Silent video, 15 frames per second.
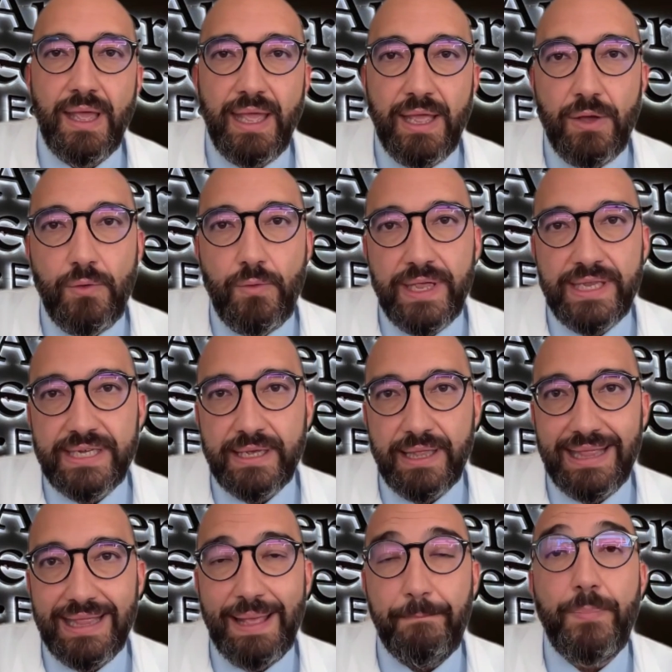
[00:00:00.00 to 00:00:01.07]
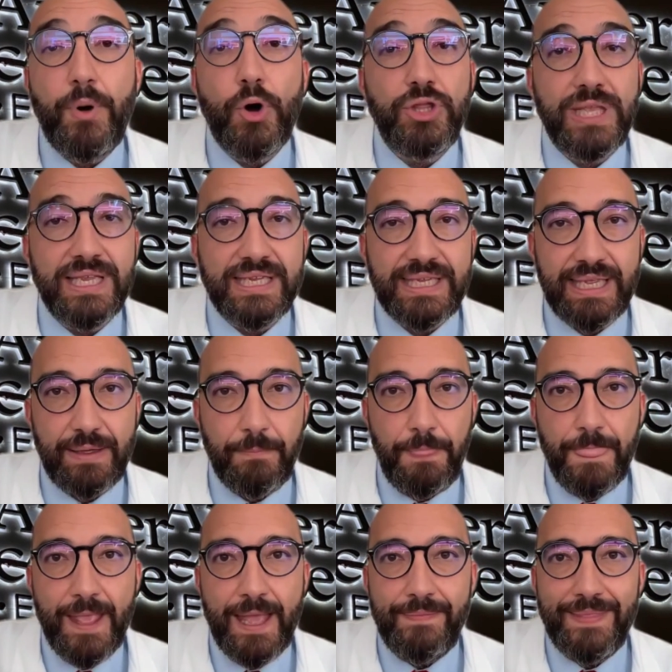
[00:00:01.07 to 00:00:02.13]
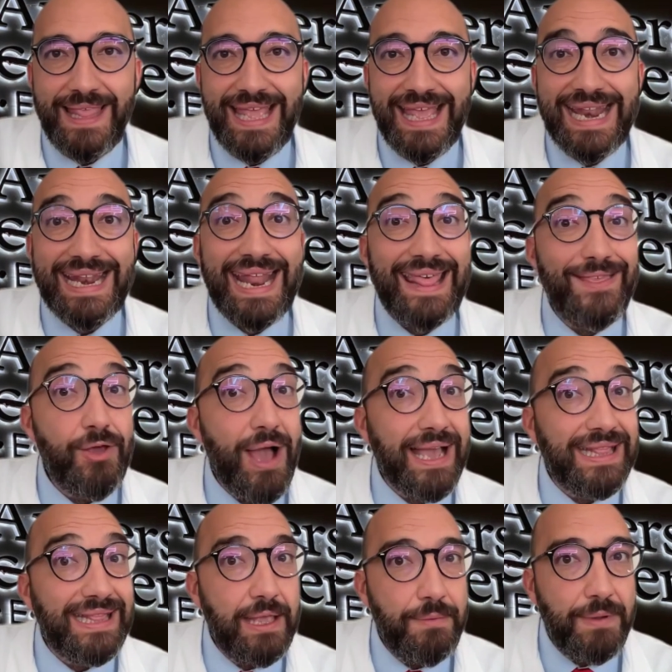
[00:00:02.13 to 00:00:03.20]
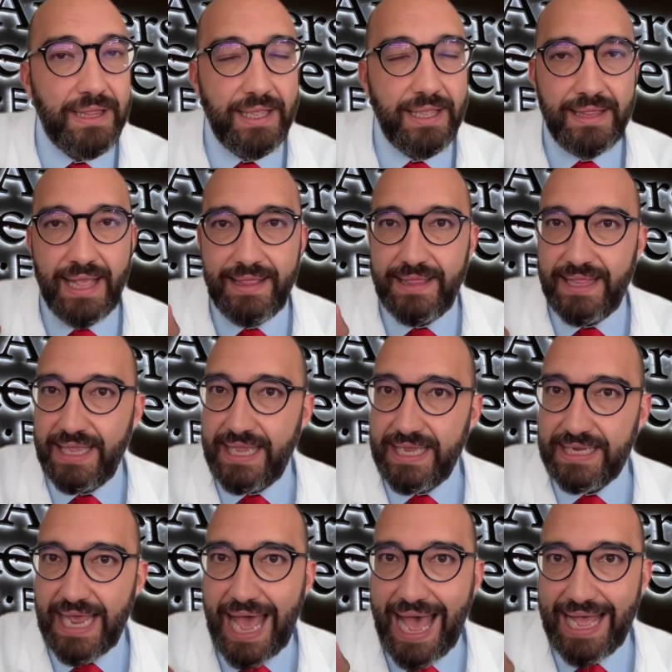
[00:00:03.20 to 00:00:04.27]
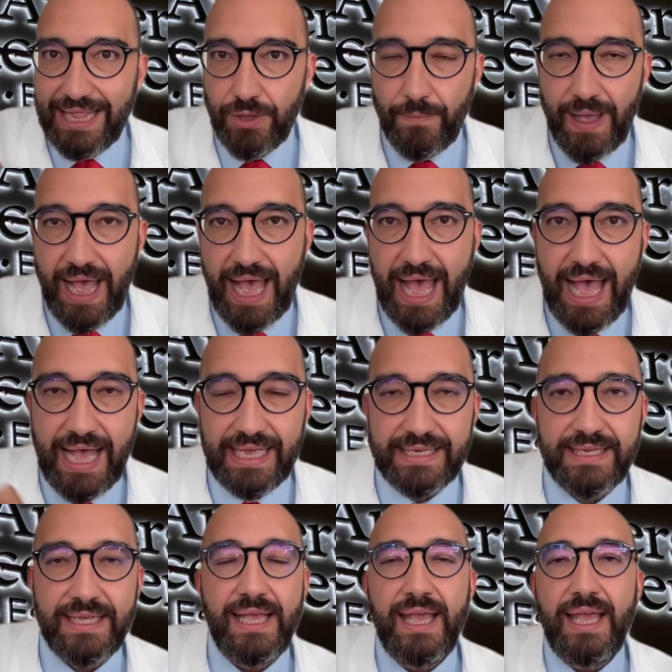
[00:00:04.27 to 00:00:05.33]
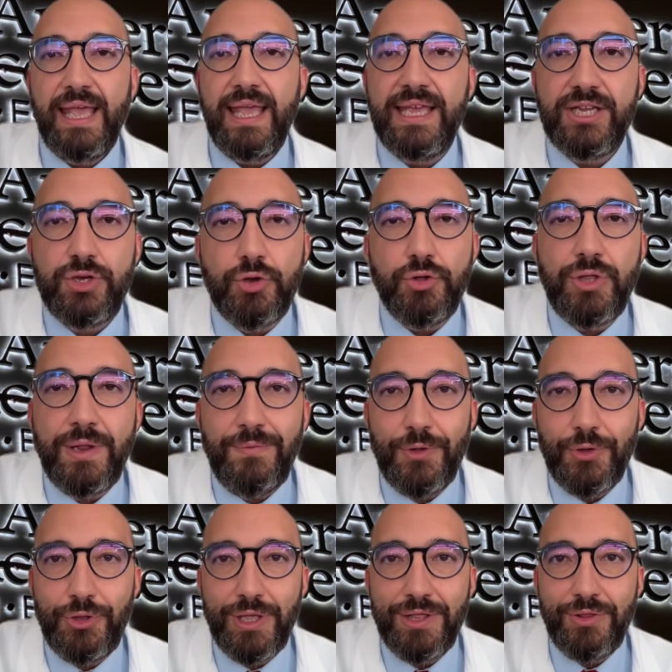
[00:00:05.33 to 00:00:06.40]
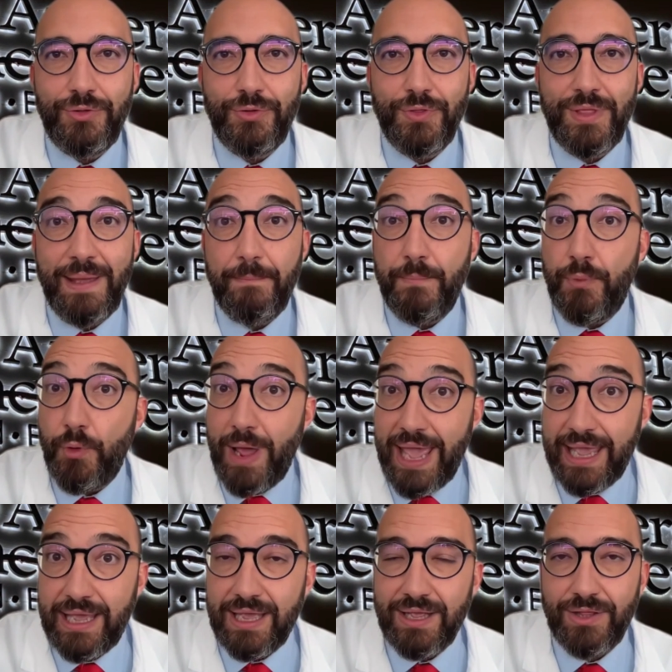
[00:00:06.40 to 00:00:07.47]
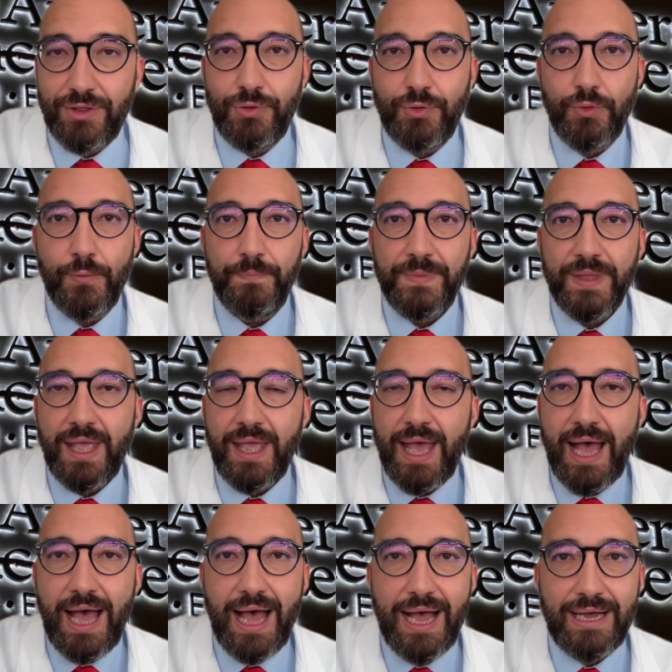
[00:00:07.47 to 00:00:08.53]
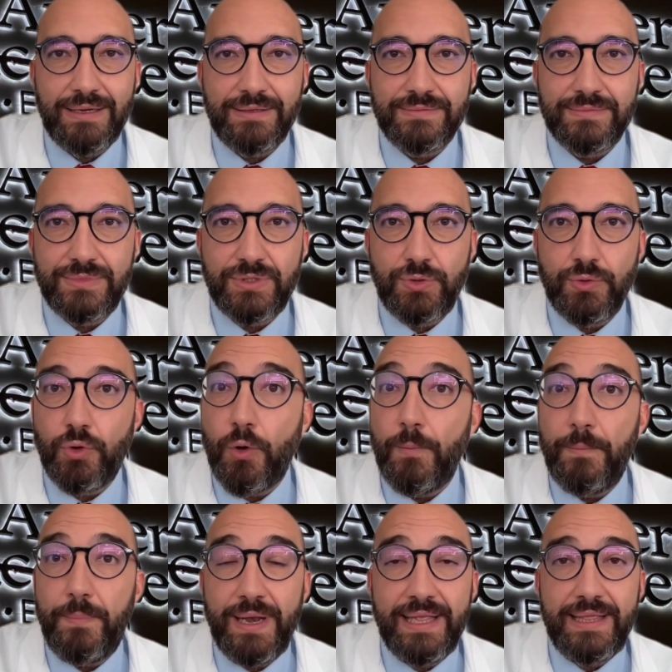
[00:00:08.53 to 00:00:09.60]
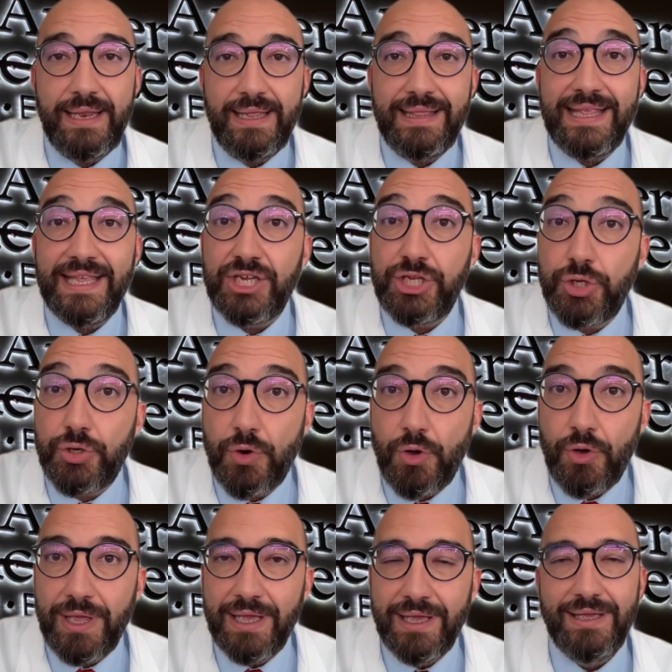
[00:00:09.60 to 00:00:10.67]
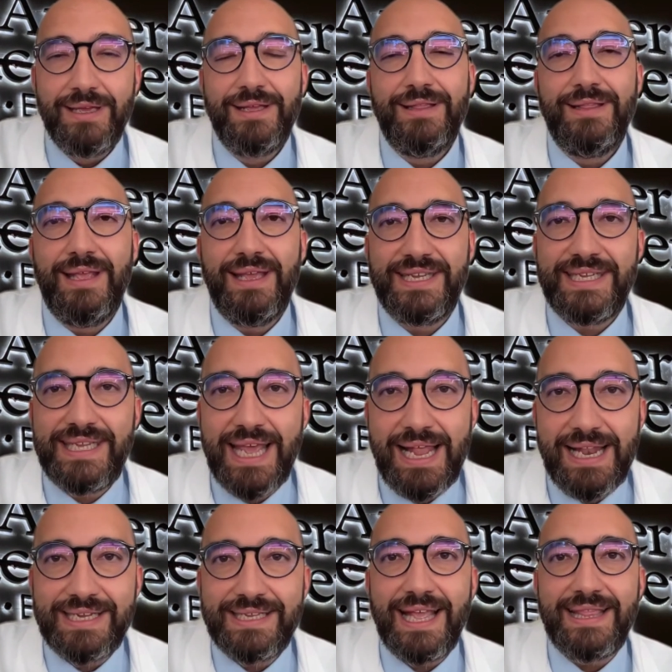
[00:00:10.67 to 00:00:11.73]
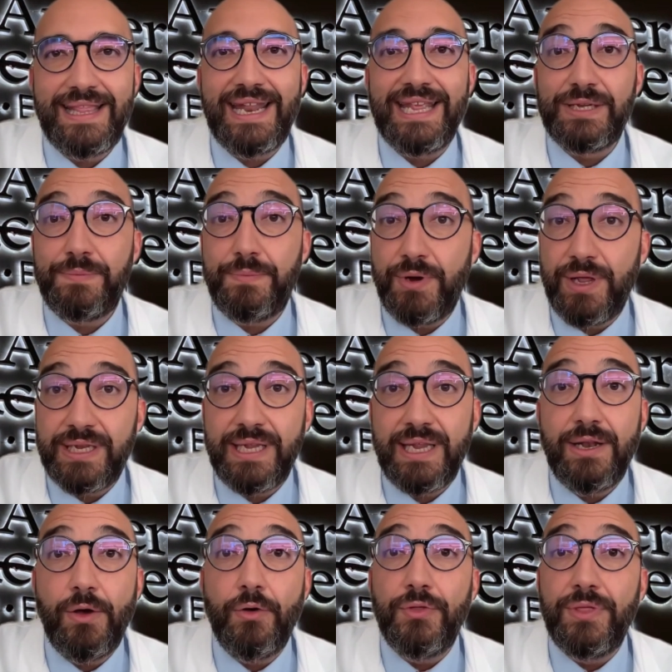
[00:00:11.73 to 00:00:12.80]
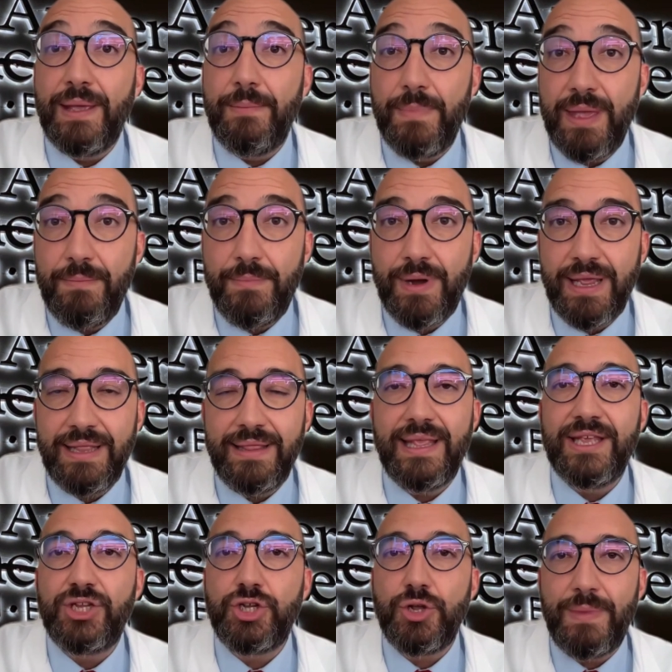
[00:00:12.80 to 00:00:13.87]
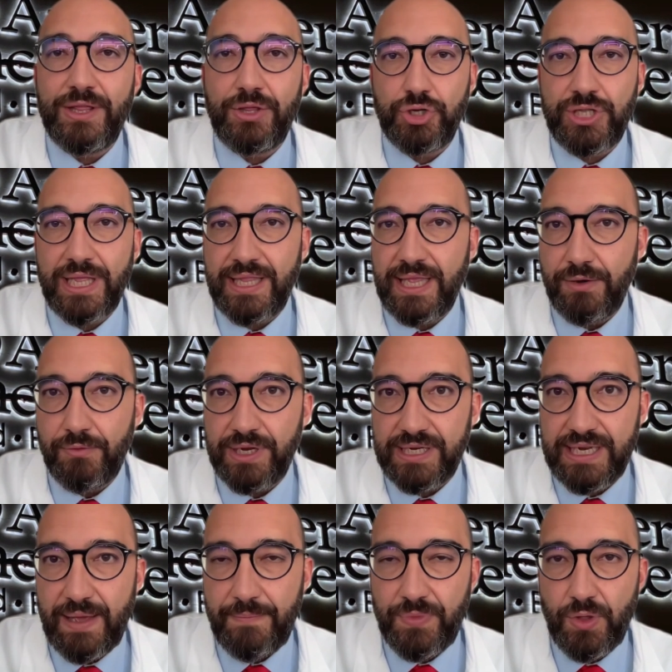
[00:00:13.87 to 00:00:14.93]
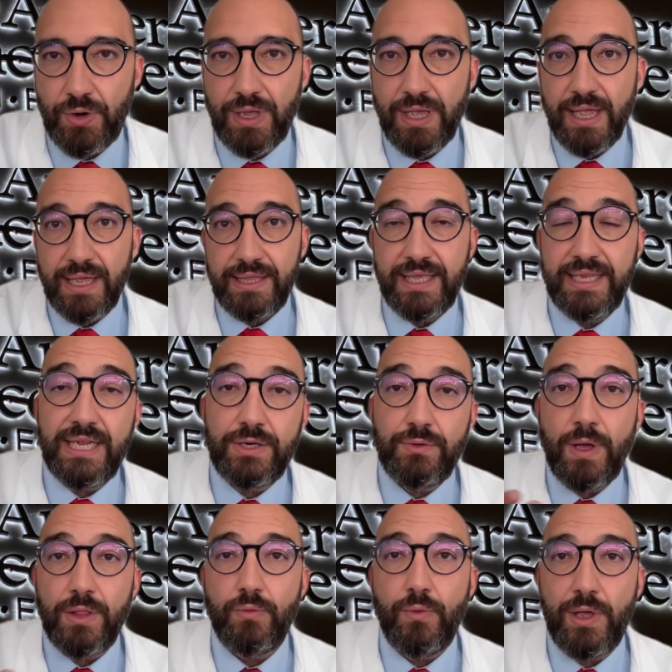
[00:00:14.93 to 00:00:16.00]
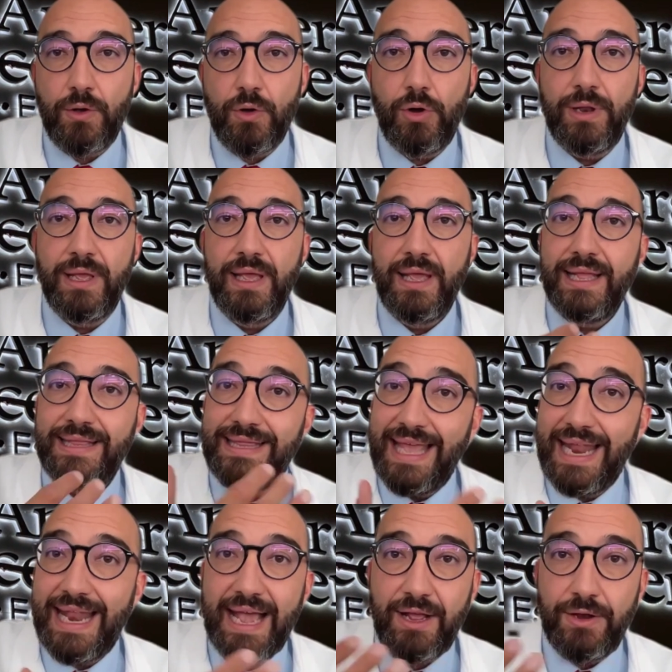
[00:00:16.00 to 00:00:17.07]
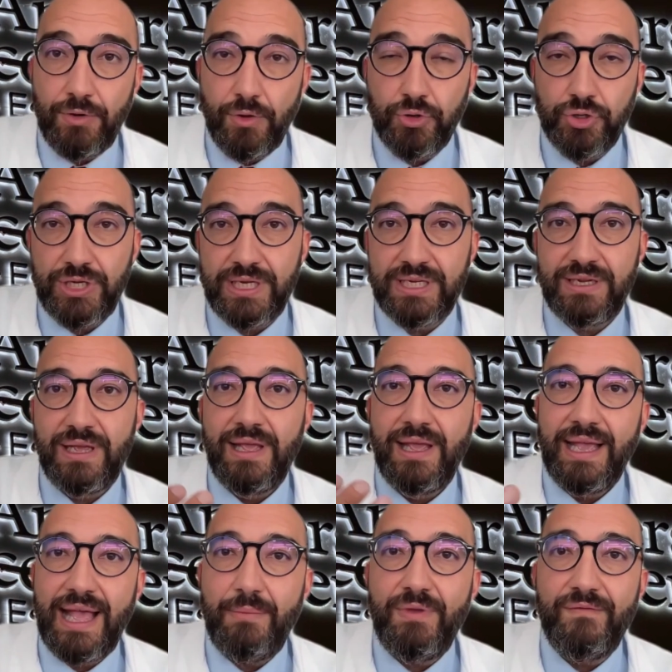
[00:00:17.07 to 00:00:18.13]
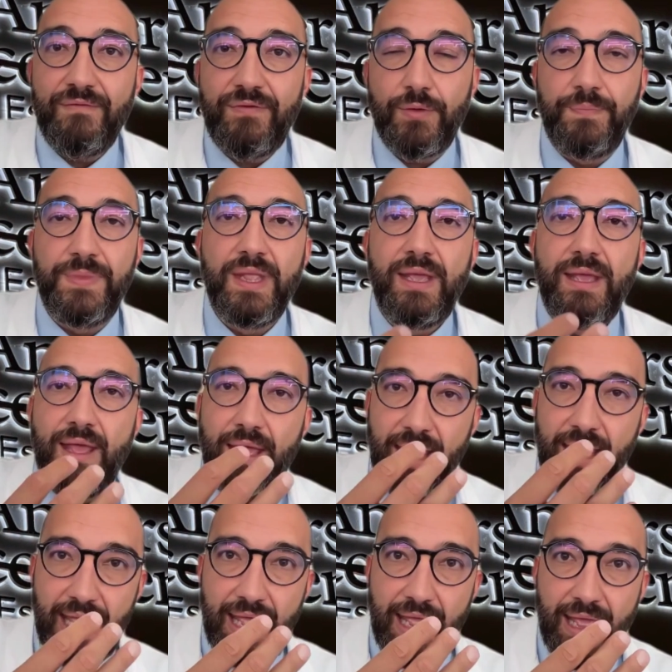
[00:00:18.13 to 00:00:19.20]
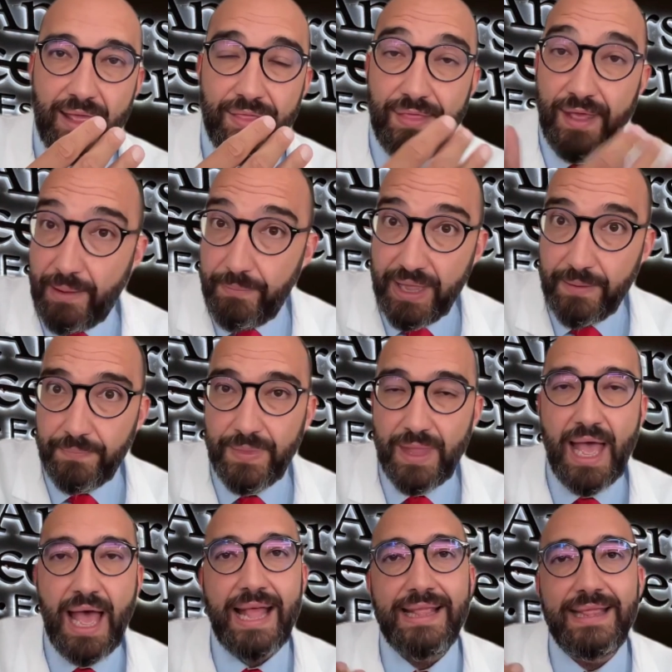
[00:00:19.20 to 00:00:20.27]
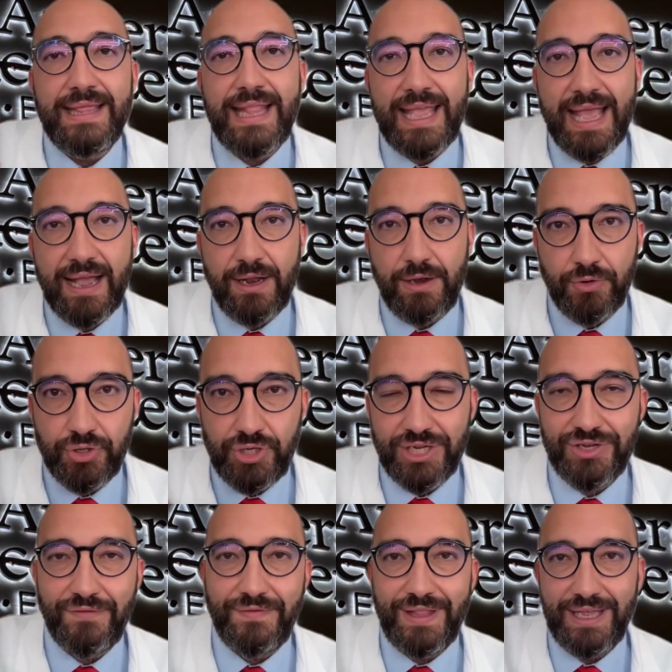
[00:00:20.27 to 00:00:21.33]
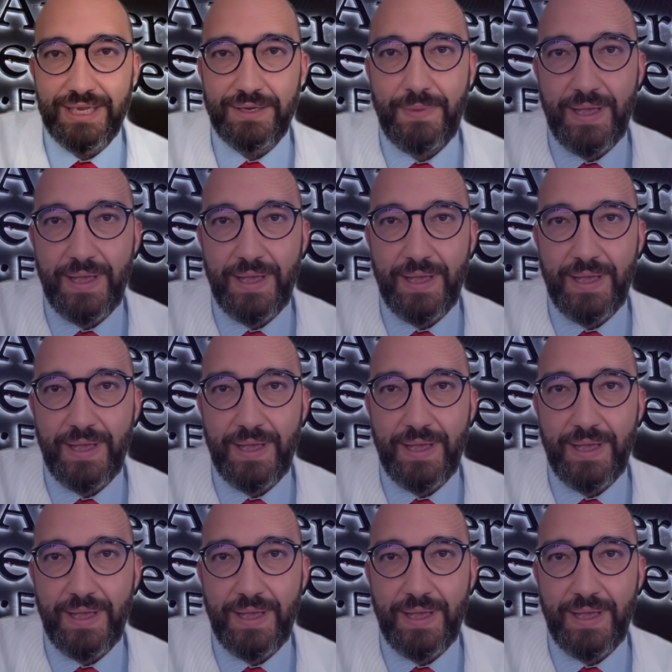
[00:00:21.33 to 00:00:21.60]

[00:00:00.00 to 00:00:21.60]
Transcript: in which the potency, the radioactivity that this atom has is contributing to the break, to completely destroy the cells that are expressing on the membrane the somatostatin receptor. This is what we call teragnosis, coming from therapy and diagnosis of these